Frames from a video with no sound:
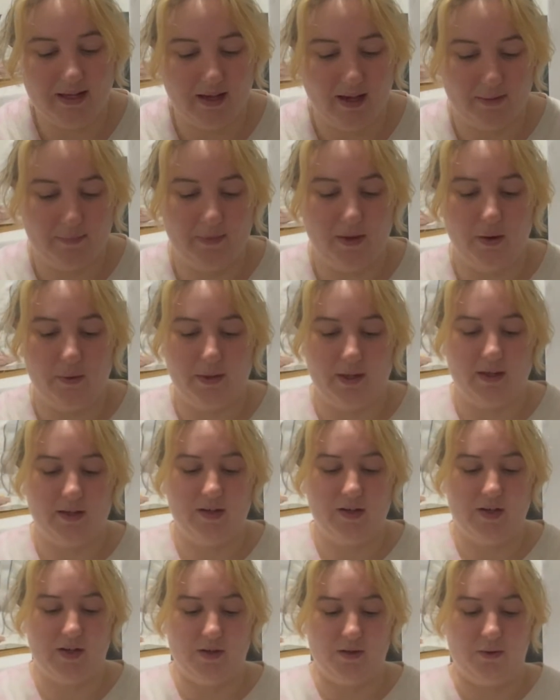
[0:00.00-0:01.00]
I'm going
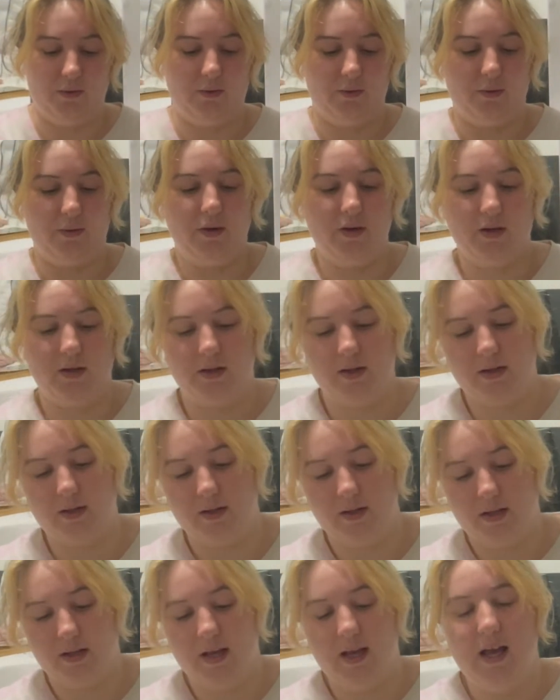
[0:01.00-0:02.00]
to,
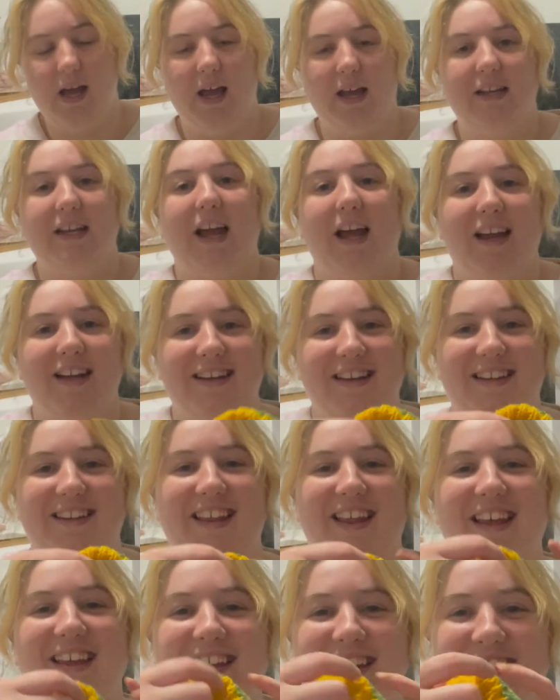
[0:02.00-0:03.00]
and yeah, I did
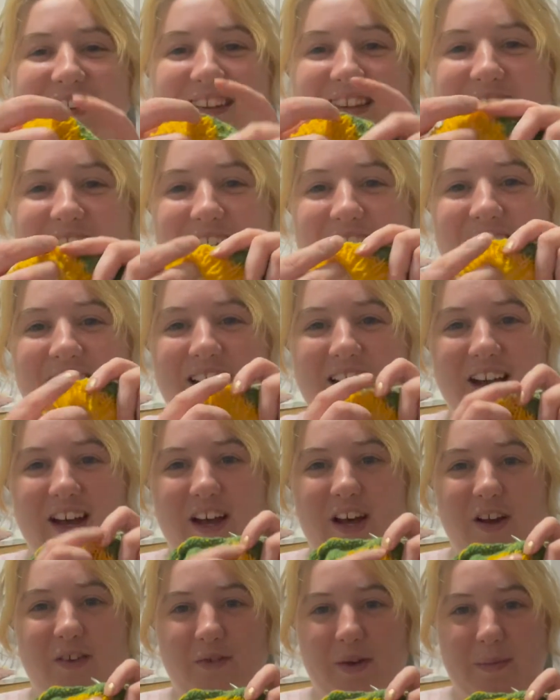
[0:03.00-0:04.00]
this
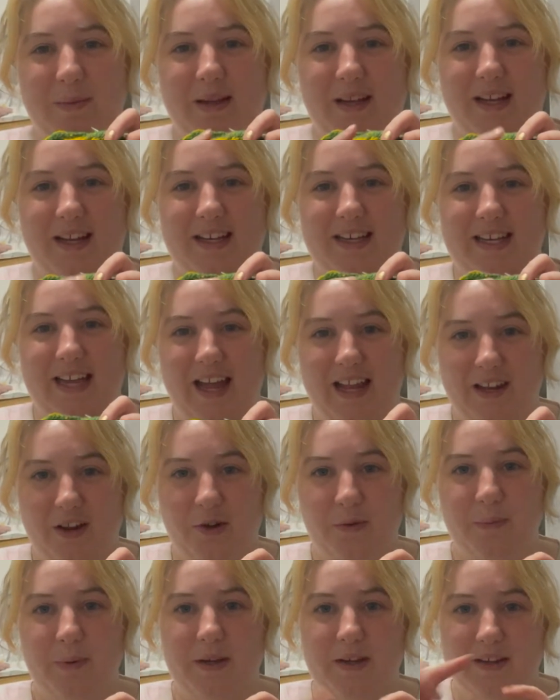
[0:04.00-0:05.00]
ribbing in yellow
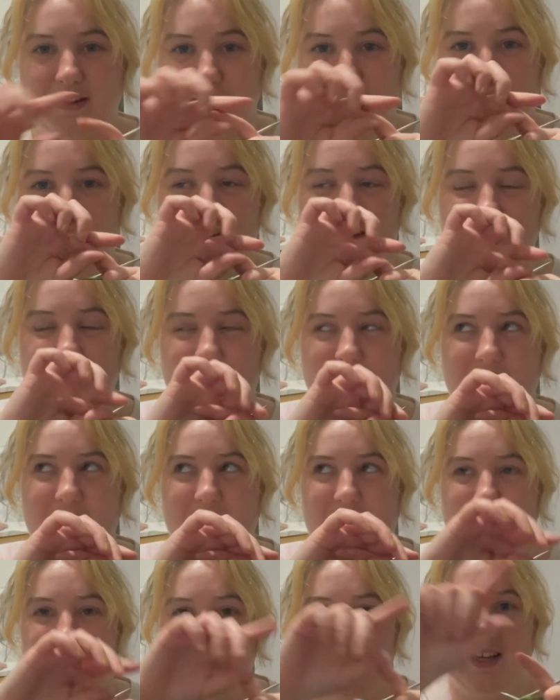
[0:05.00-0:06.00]
because
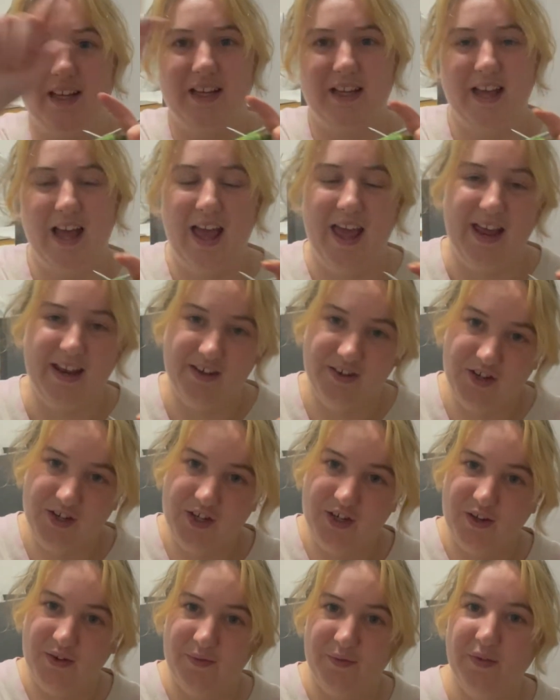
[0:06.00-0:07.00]
the edge
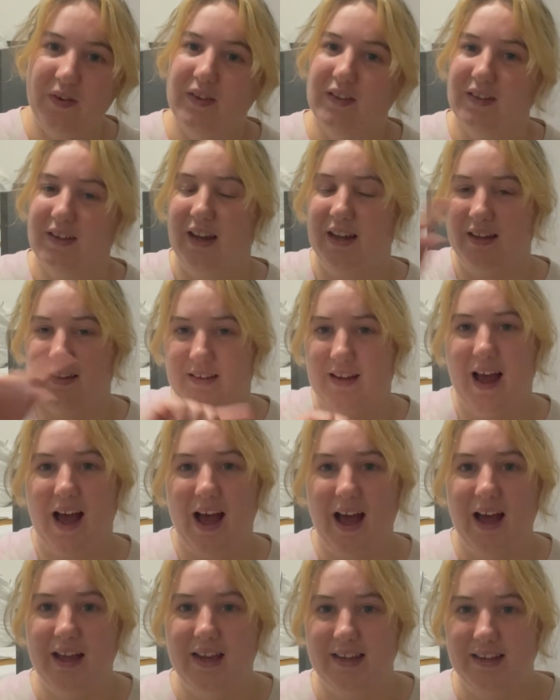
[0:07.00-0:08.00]
of Stella's
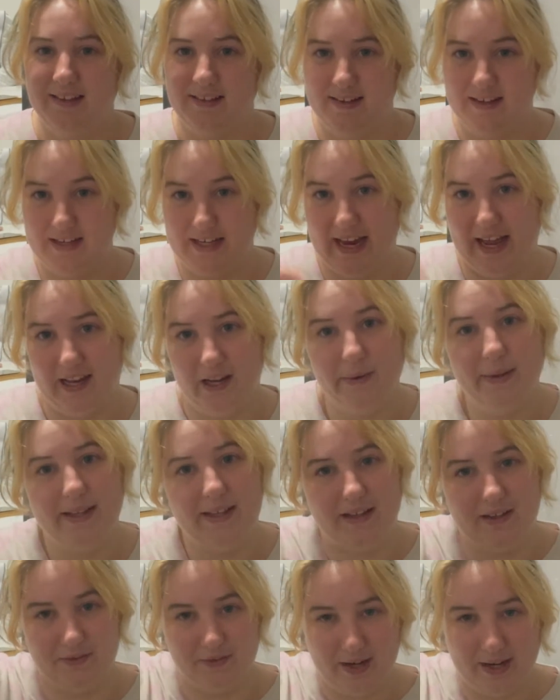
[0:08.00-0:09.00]
hat is in yellow and then
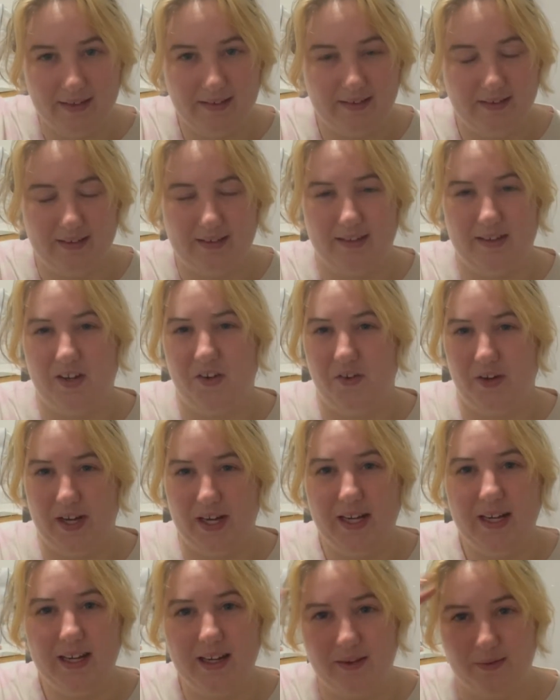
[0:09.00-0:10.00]
the rest is in green,
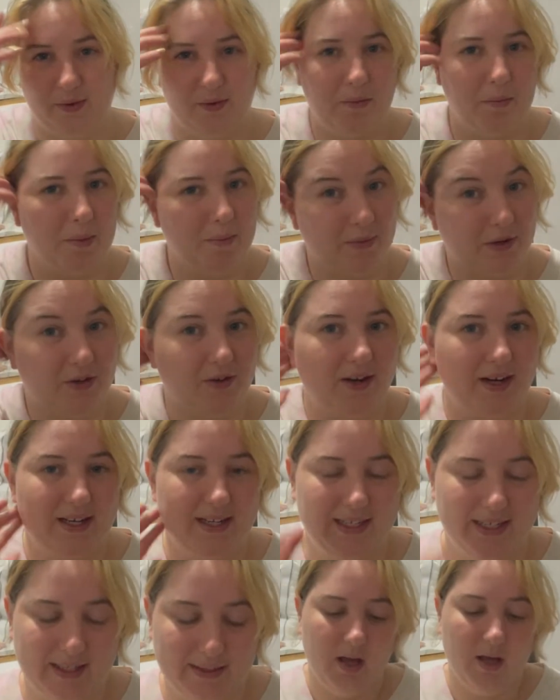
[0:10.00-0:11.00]
if I remember
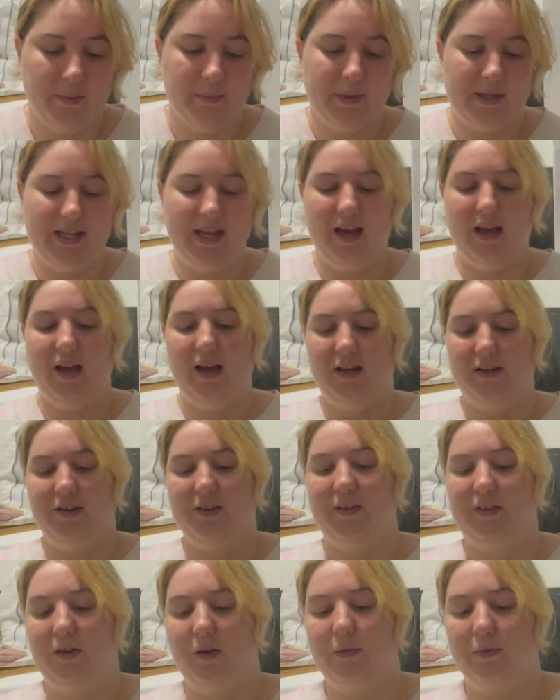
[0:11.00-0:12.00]
correctly. But yeah, I just
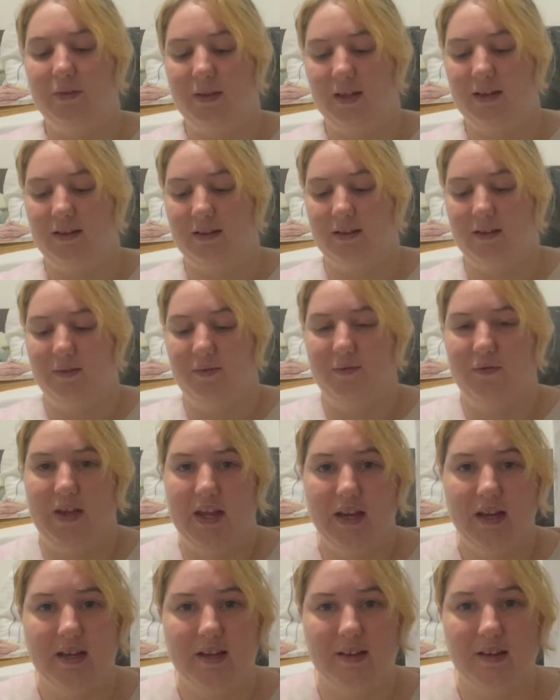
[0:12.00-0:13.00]
don't think that the
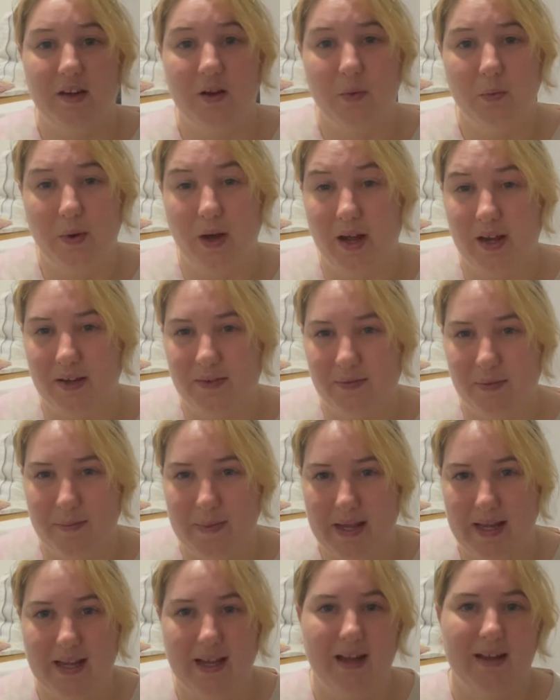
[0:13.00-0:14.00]
fit is going to work for
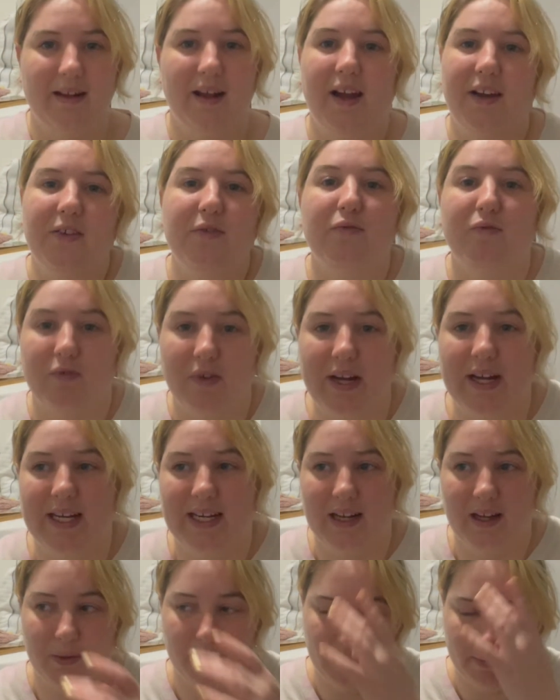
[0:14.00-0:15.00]
me. I don't really
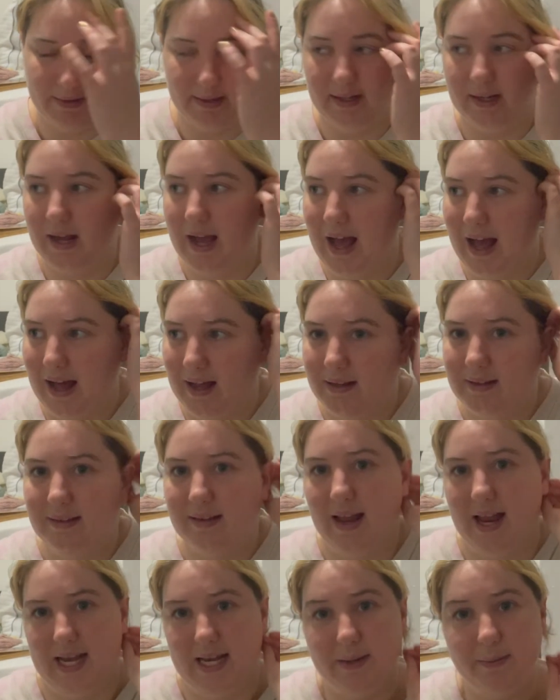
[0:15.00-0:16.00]
like wearing hats
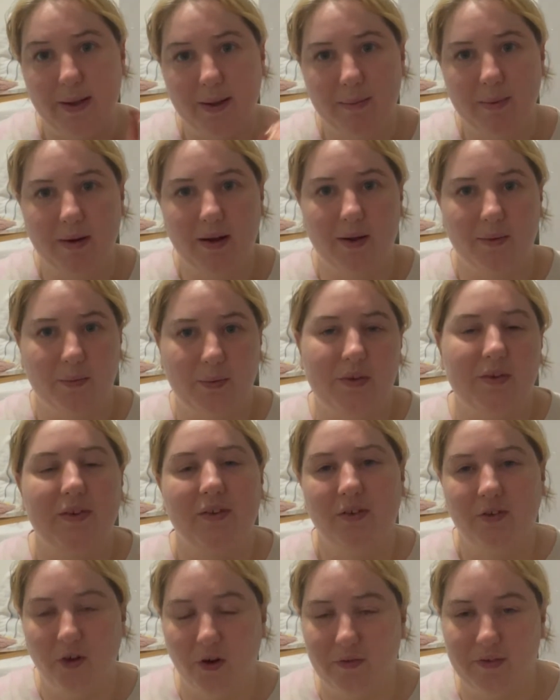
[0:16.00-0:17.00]
anyway, but I would
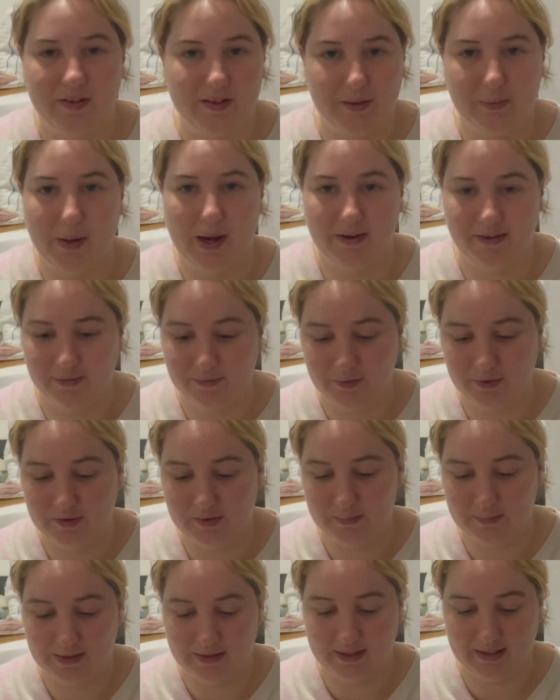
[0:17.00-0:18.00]
obviously wear it for
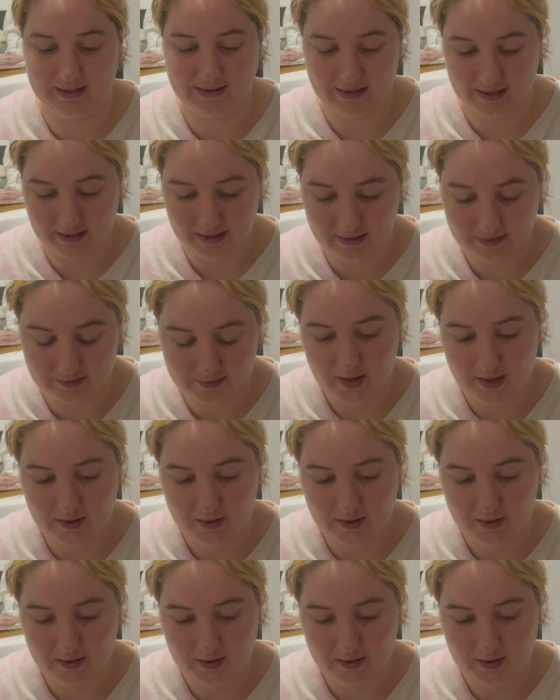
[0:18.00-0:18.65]
something like this.